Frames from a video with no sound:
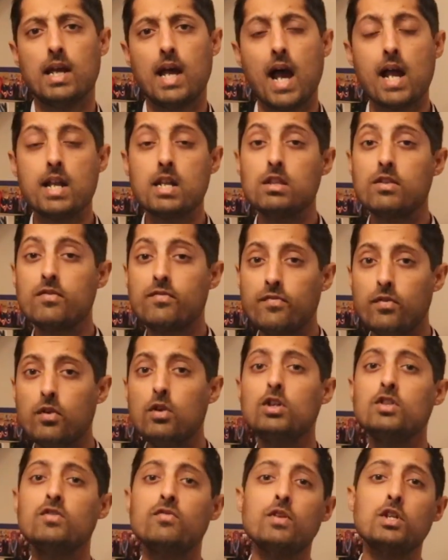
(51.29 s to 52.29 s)
and in the
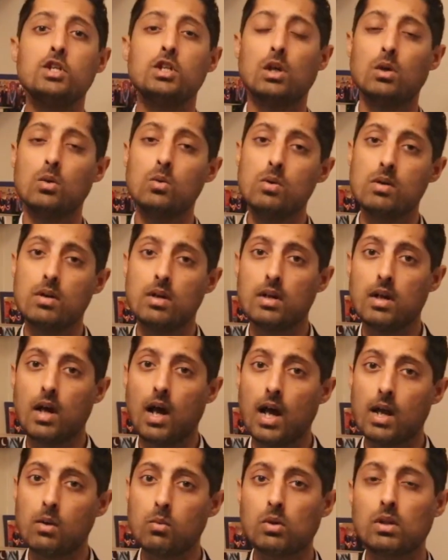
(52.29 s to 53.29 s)
first video,
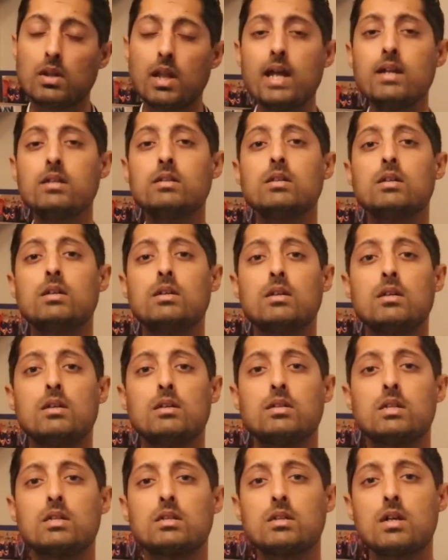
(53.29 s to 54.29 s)
I would like to
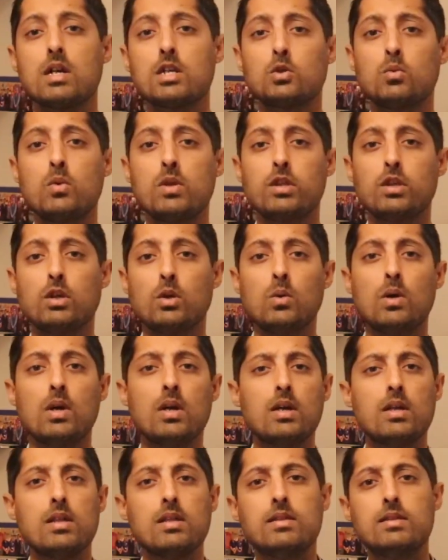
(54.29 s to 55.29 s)
discuss with you
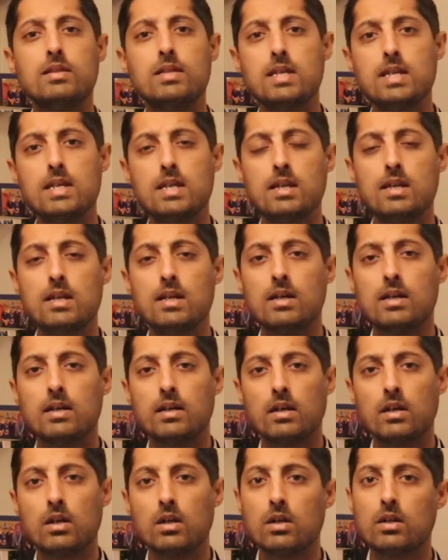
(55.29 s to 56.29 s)
the
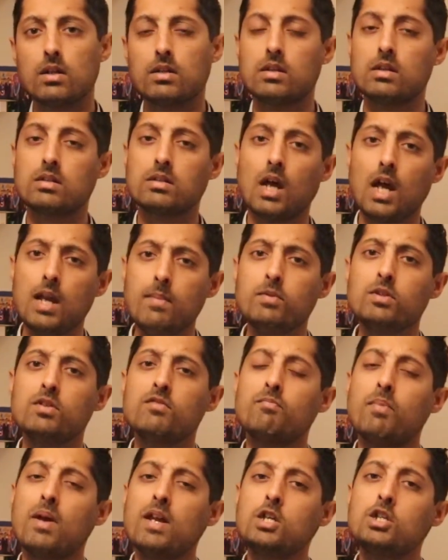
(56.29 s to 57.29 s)
types
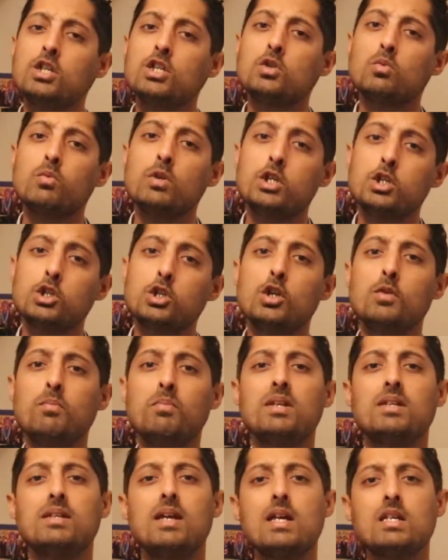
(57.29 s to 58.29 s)
of patients we should be
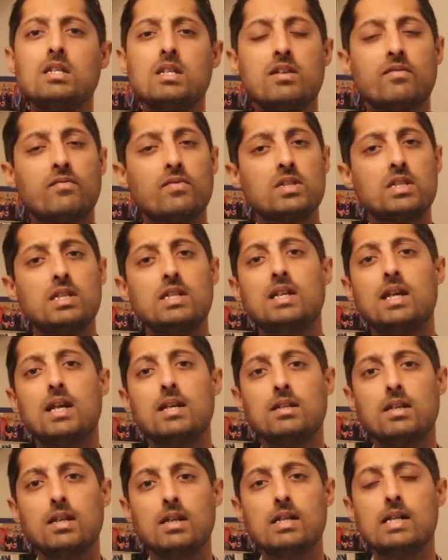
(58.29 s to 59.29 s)
testing for
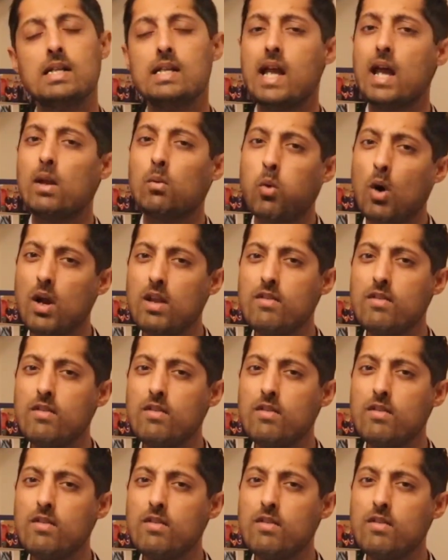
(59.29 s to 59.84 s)
CKD and what